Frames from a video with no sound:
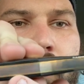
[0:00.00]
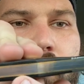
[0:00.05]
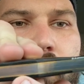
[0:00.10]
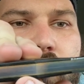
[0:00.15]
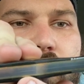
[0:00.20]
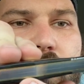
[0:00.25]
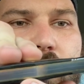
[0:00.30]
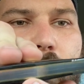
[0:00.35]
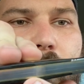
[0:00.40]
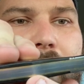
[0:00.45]

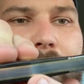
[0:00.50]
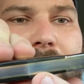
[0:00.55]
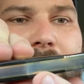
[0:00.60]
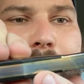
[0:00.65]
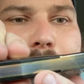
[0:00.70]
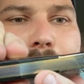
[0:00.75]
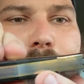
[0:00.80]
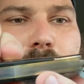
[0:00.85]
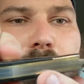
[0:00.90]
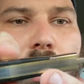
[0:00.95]
You would be
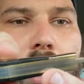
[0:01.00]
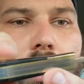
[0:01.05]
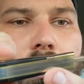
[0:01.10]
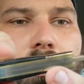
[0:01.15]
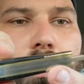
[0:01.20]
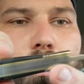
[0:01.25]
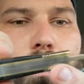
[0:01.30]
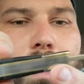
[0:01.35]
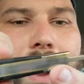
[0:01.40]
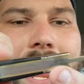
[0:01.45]
blown
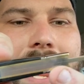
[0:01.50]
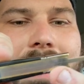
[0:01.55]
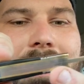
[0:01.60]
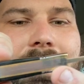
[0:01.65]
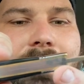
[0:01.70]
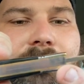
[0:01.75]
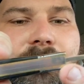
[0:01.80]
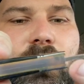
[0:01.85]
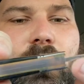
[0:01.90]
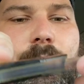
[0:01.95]
away
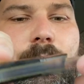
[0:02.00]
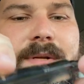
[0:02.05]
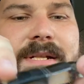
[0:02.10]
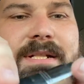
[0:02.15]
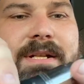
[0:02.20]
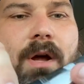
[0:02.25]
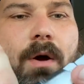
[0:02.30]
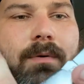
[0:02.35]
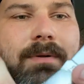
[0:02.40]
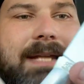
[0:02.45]
if there was
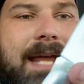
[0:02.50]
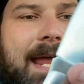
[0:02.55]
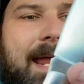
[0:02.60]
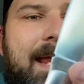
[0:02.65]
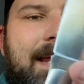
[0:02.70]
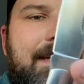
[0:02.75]
no Tang